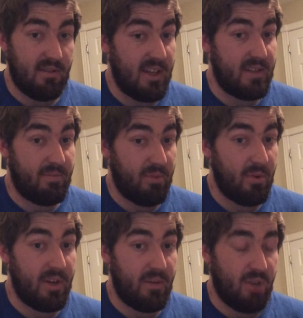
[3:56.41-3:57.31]
That's
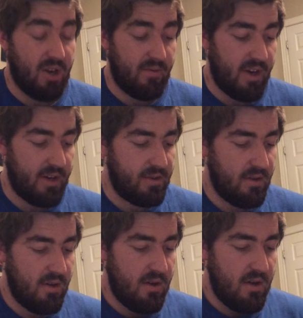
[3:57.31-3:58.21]
pretty broad range.
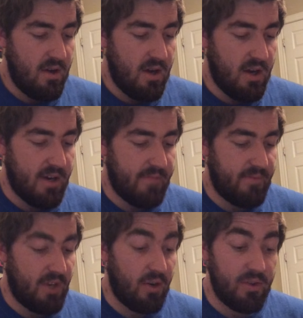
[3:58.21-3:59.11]
The
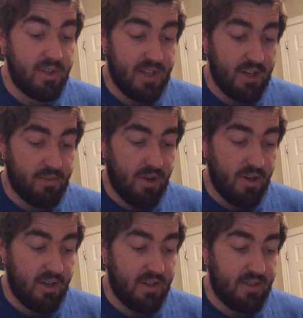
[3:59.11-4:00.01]
earliest
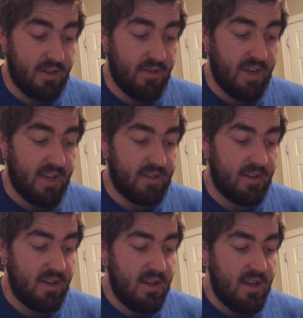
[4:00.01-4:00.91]
tetrapod is known
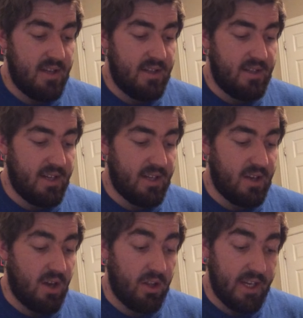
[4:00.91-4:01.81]
as
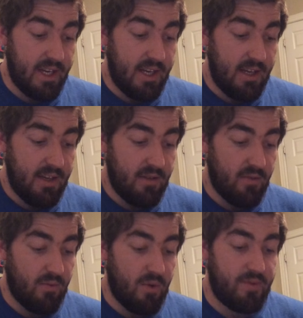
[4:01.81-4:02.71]
Tiktaalik
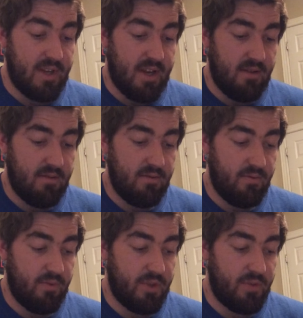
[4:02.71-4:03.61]
rosé,
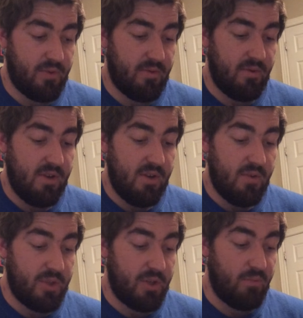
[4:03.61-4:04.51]
which
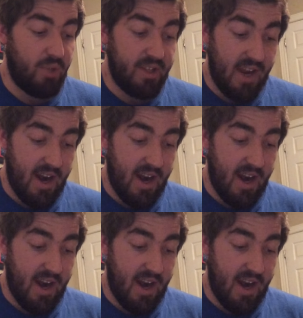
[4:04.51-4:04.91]
could breathe